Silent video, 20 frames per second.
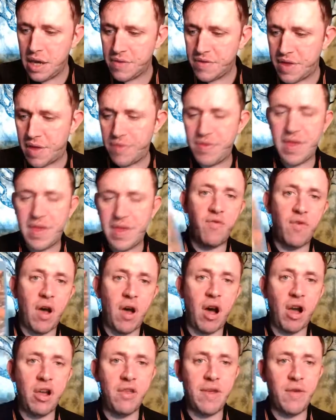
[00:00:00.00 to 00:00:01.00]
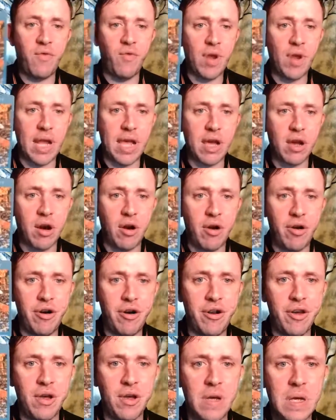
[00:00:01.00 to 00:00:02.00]
than how they really
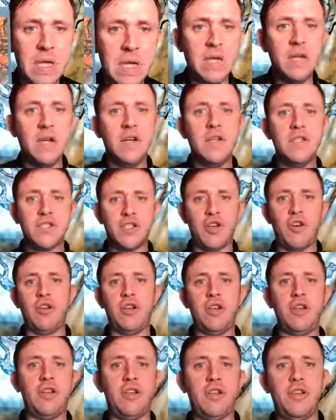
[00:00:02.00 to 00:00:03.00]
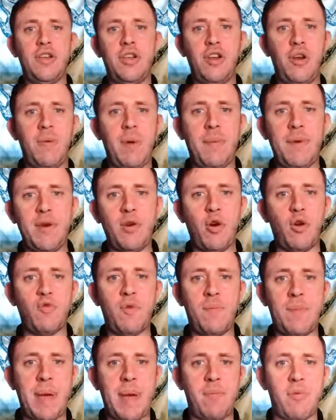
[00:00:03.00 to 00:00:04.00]
occurred. So you're maybe not
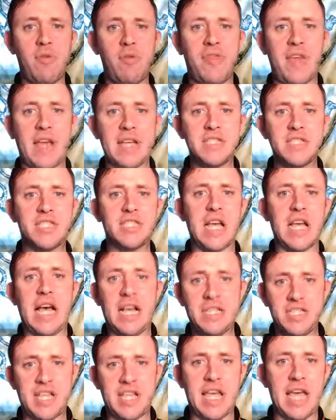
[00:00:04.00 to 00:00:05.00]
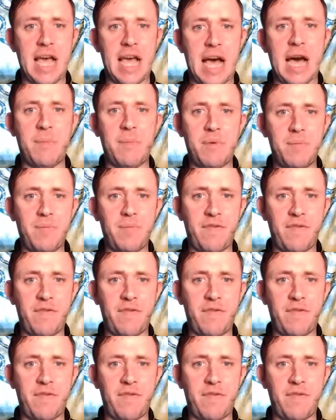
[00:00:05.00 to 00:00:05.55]
remembering things as they happened